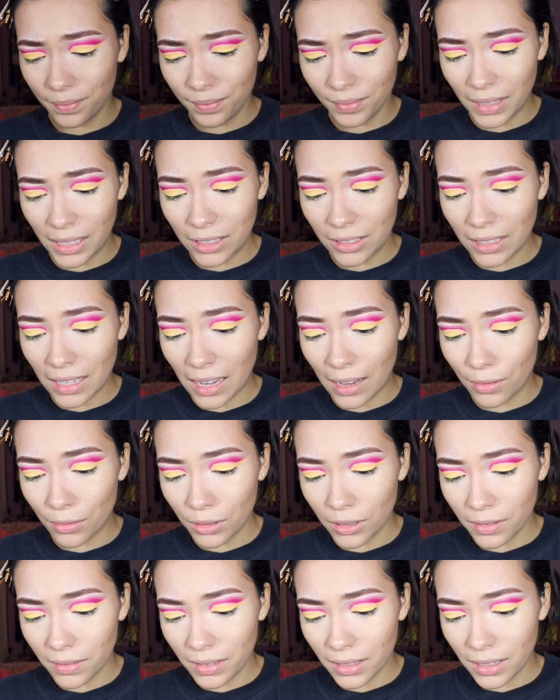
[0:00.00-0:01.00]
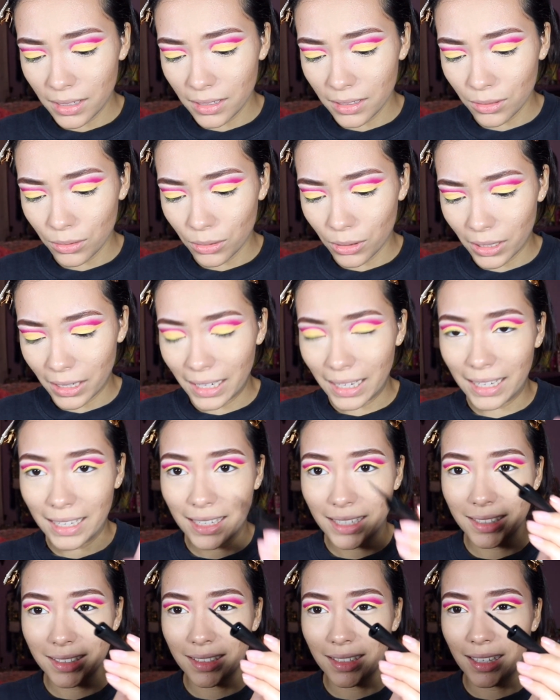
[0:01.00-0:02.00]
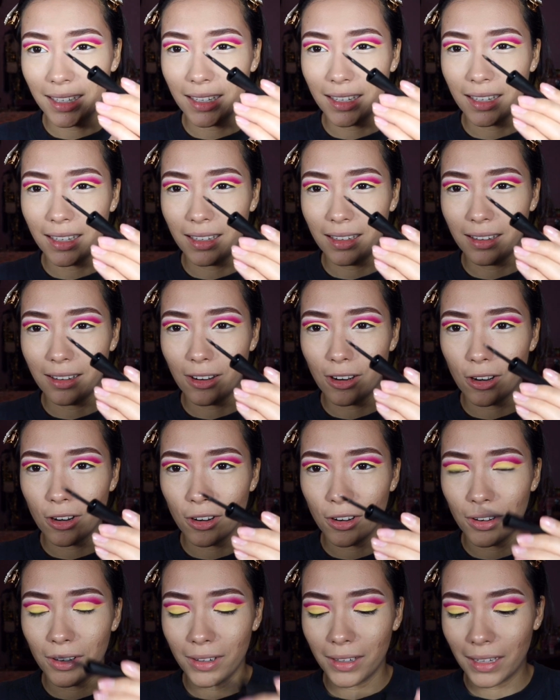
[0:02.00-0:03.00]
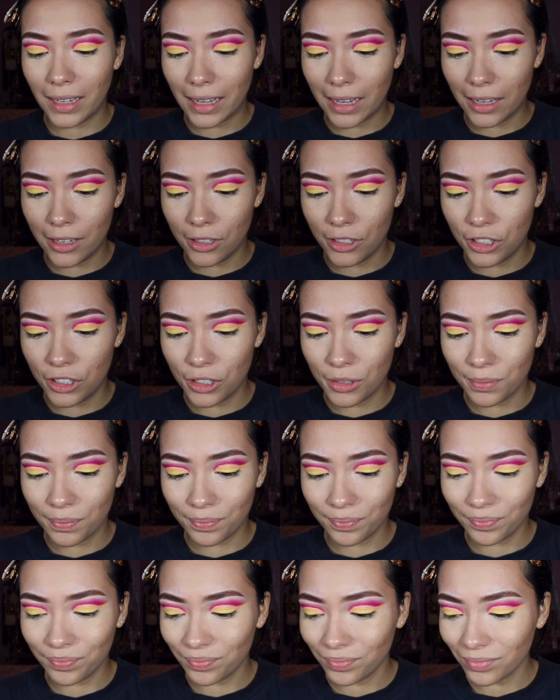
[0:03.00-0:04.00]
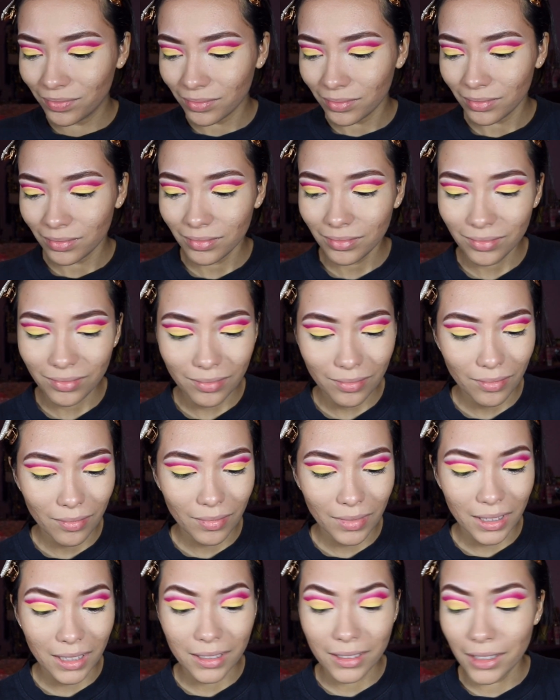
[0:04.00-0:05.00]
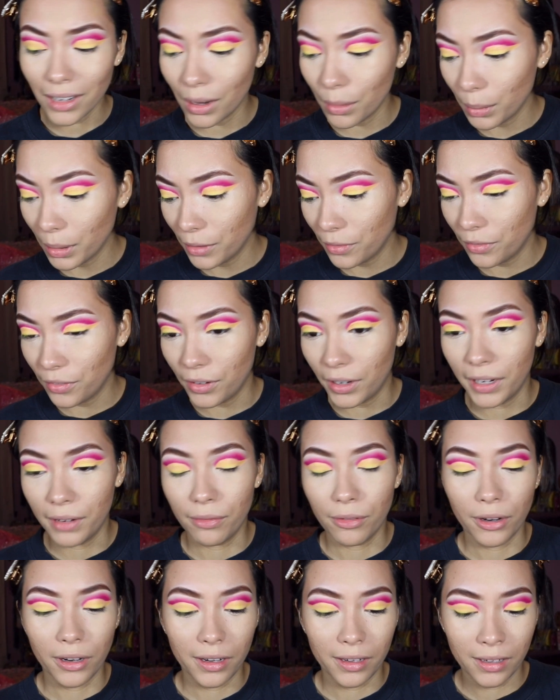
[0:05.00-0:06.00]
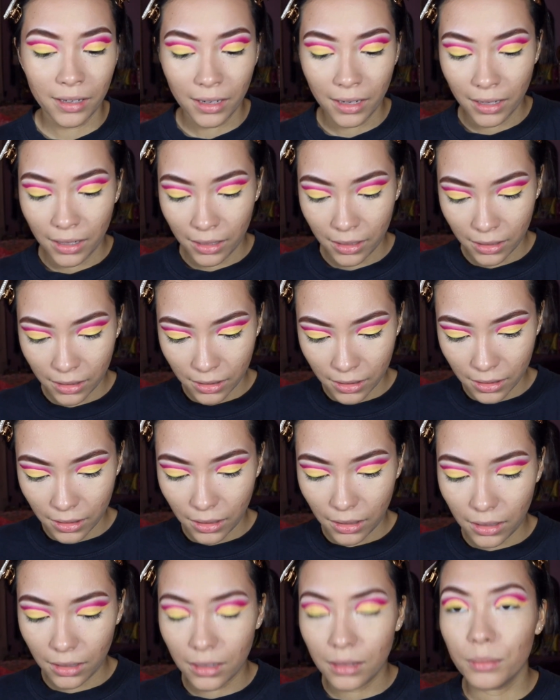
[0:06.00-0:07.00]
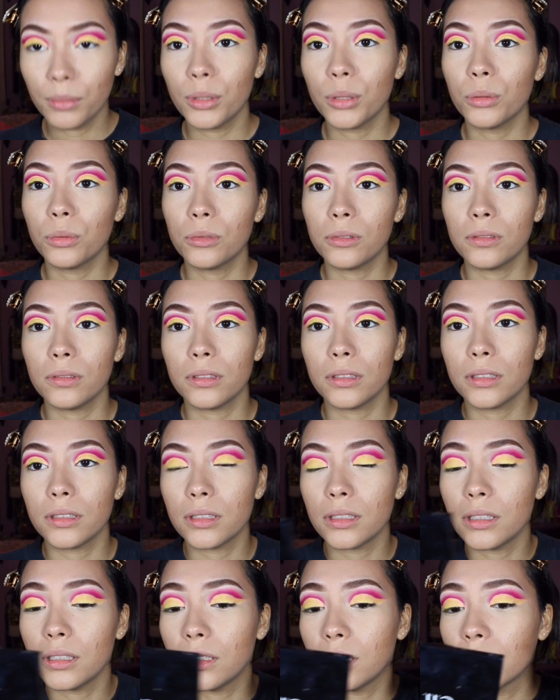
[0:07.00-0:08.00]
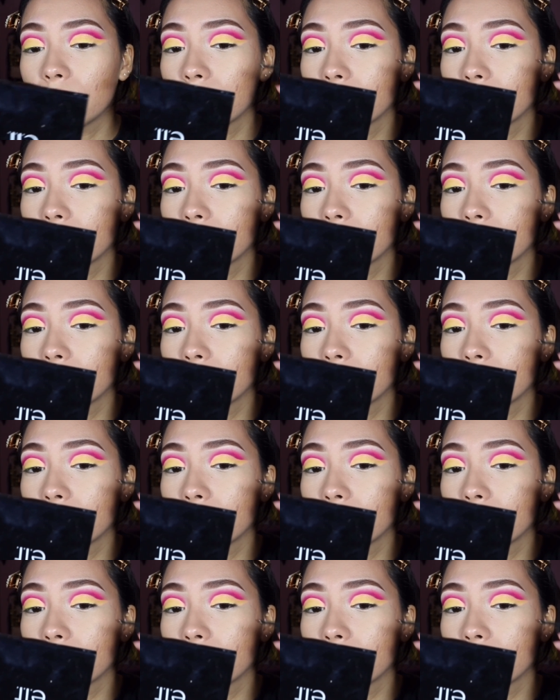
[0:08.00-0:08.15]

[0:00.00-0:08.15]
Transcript: I used to have one of these where it has like a hard edge. Not my favorite, but we'll see.